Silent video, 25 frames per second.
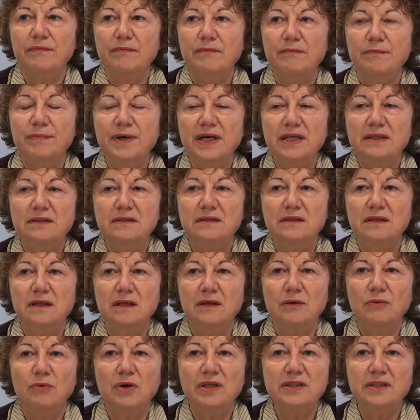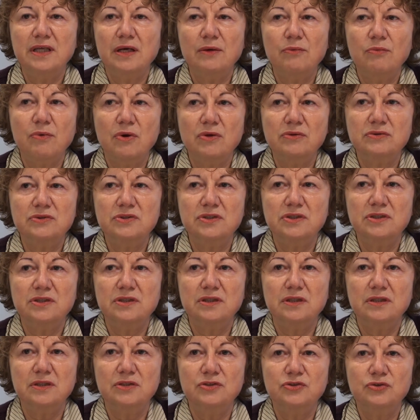But what I want
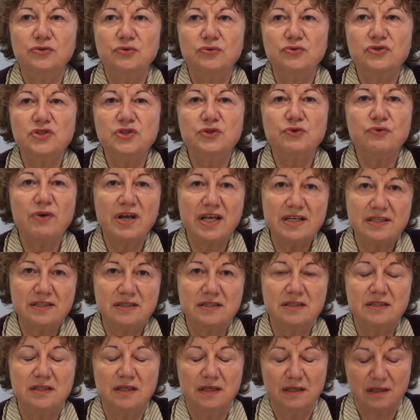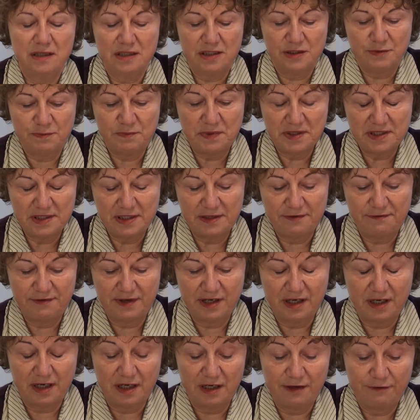to stress
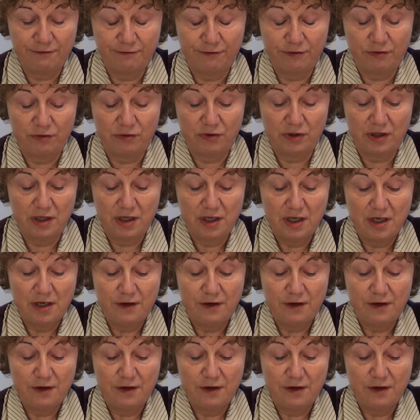specifically for